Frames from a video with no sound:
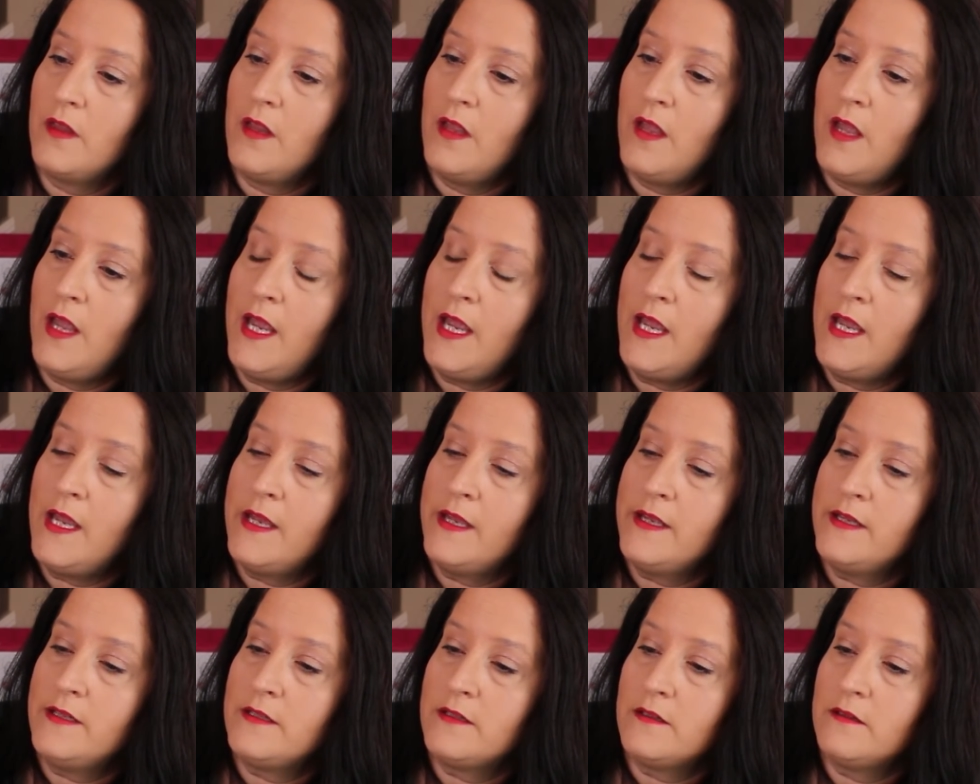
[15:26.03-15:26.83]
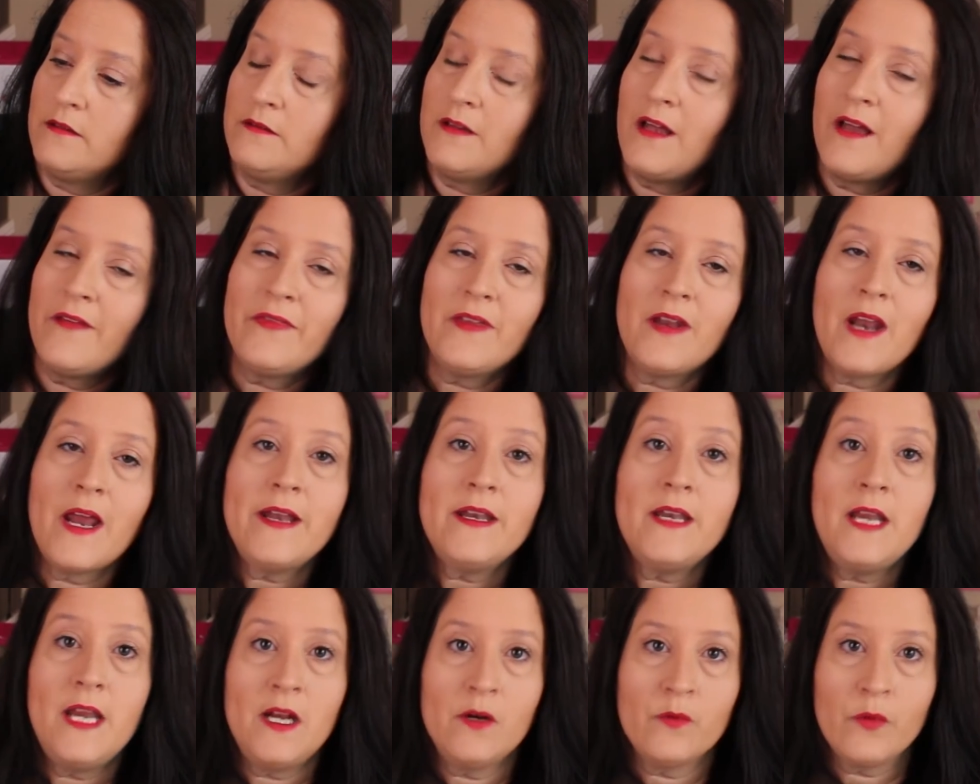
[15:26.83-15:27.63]
And not that I
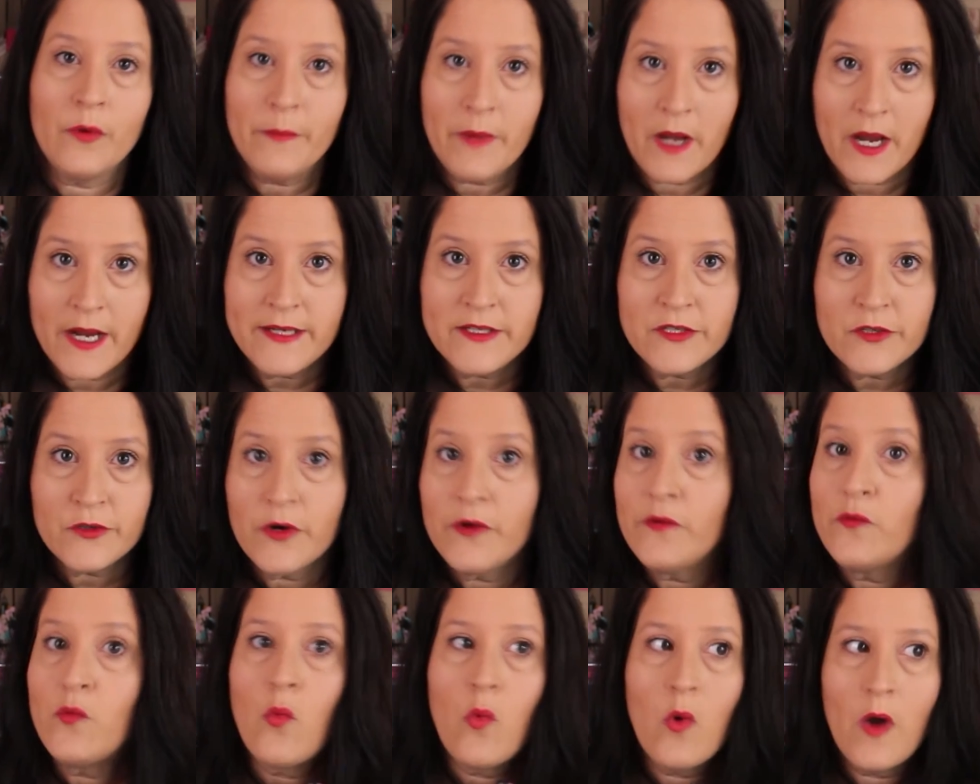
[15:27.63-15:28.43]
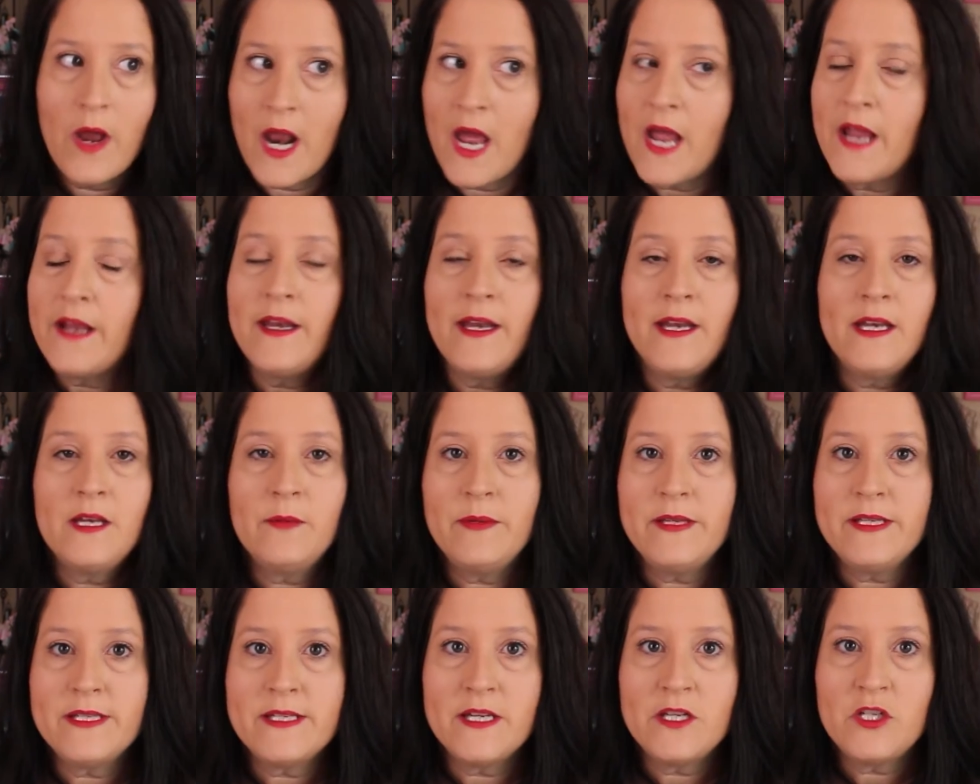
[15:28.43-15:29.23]
need a reminder of what I need to
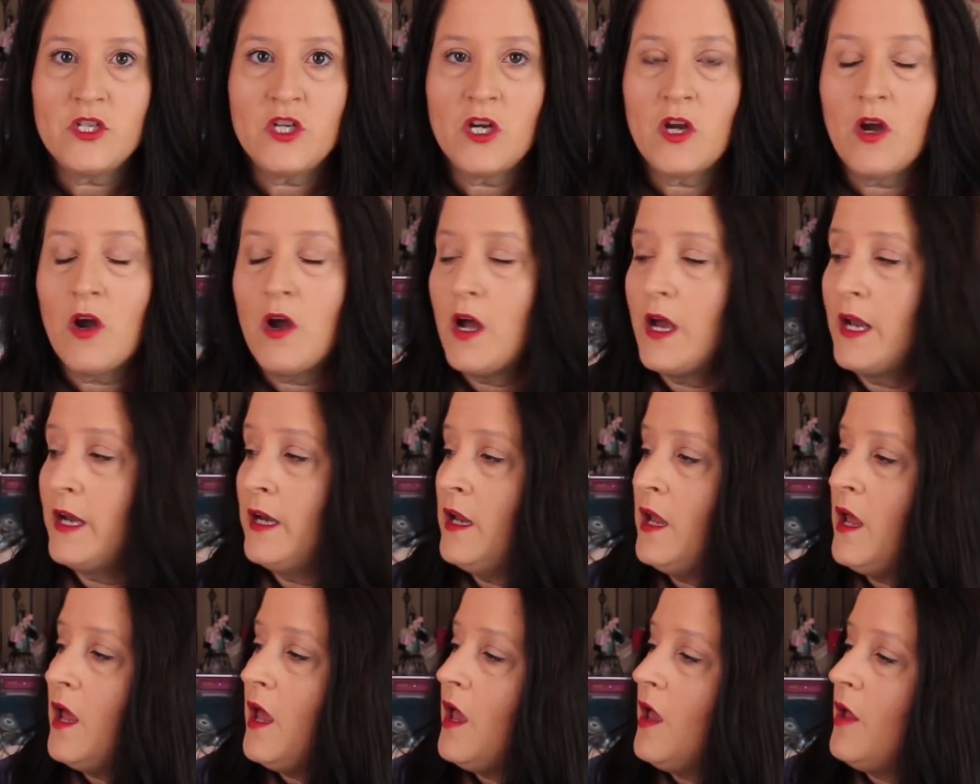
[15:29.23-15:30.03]
be stitching on,